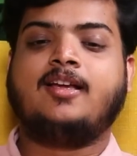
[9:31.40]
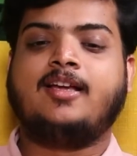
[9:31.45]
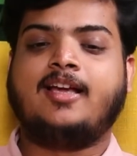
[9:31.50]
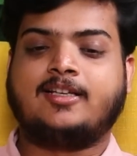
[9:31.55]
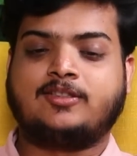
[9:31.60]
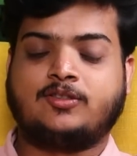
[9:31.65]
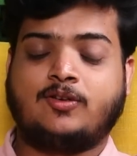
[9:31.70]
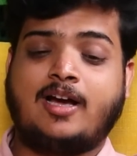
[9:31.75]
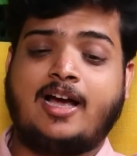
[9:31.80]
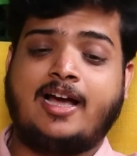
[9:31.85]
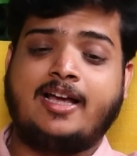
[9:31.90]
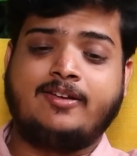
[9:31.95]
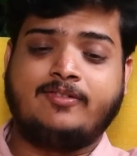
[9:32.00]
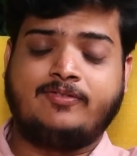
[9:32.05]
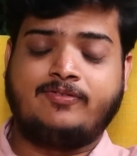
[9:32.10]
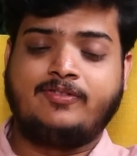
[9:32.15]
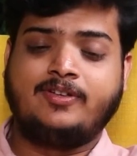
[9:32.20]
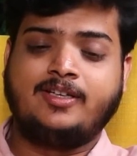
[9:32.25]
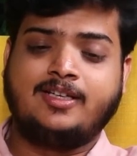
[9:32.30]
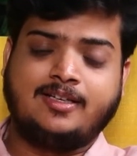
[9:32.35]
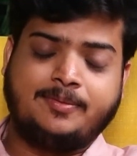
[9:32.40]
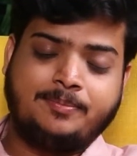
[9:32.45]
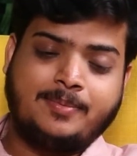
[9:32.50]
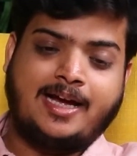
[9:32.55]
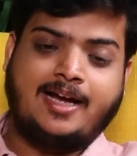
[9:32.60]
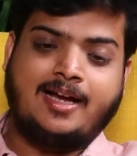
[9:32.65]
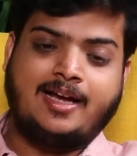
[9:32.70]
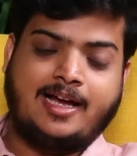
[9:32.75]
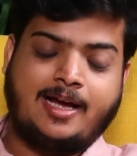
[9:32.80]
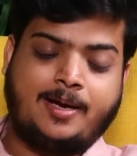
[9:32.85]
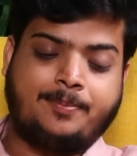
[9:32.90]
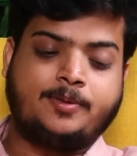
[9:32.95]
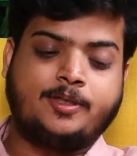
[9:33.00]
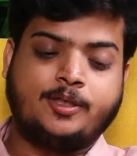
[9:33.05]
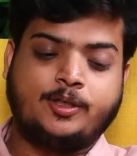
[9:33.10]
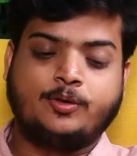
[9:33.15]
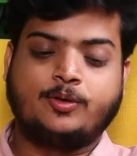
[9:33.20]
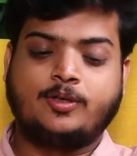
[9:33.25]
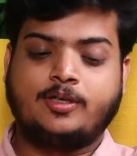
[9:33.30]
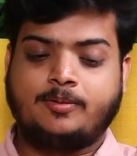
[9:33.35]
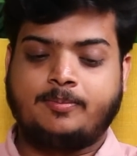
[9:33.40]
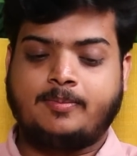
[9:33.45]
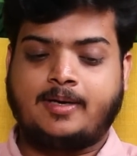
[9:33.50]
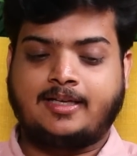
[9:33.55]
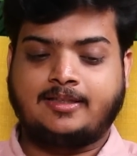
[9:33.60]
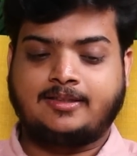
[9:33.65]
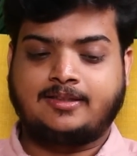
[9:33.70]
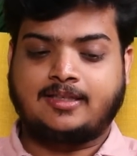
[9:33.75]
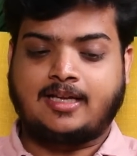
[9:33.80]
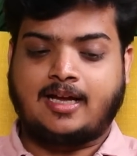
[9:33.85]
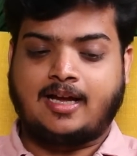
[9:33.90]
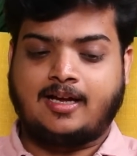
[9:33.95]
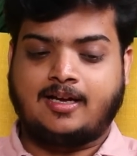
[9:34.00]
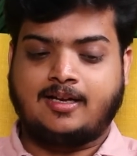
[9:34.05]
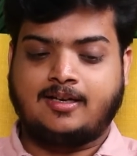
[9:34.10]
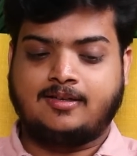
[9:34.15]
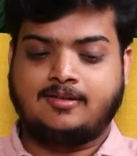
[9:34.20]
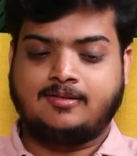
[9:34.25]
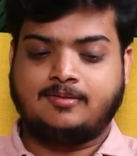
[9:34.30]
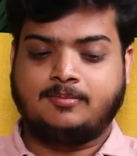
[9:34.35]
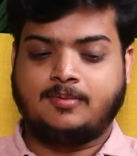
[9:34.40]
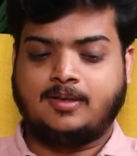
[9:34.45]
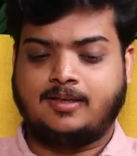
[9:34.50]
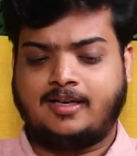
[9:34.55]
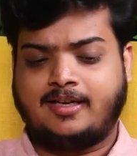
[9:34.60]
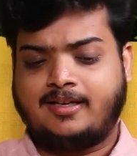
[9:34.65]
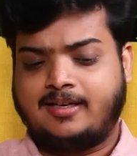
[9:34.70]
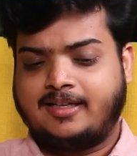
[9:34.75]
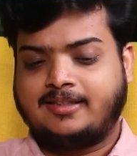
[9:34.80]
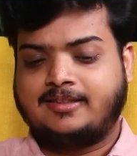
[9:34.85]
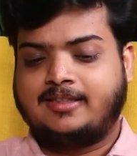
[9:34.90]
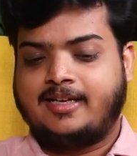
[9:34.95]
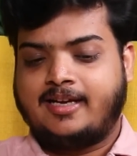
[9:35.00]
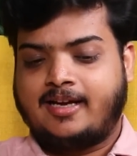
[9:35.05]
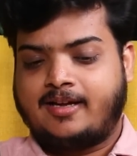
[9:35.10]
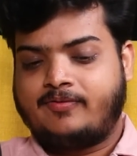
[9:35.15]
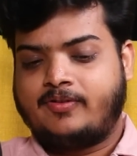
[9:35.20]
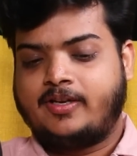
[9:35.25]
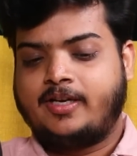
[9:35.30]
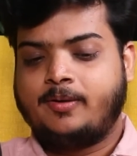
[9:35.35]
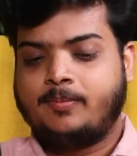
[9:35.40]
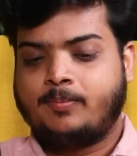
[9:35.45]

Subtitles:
Yeah, so I feel aptitude and maths are like they are very